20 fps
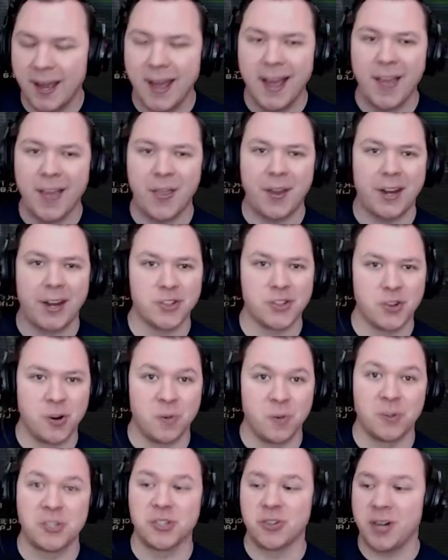the next turn,
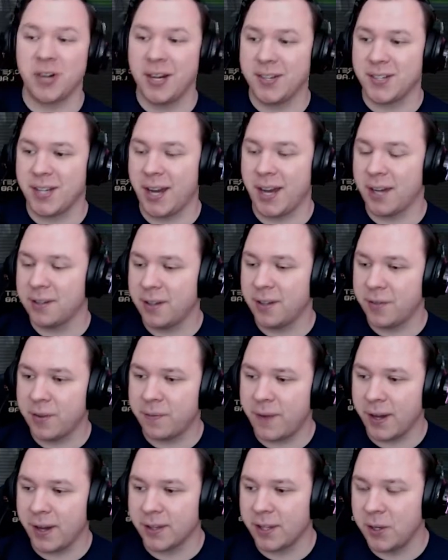which is crazy. I love the
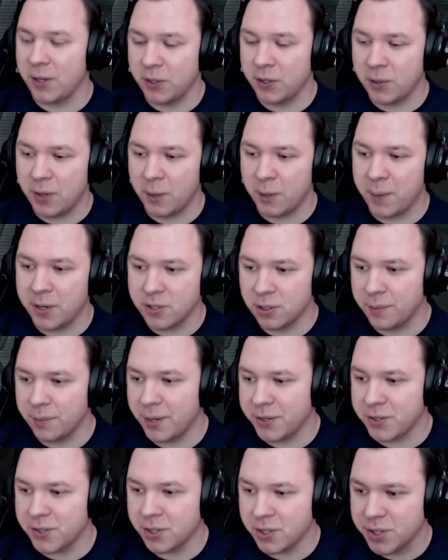fact that you can do that with pendulum
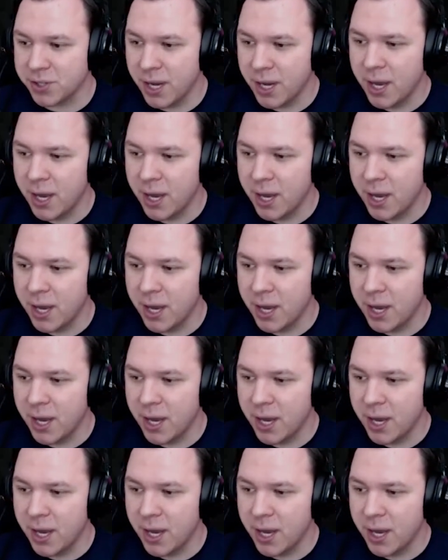monsters.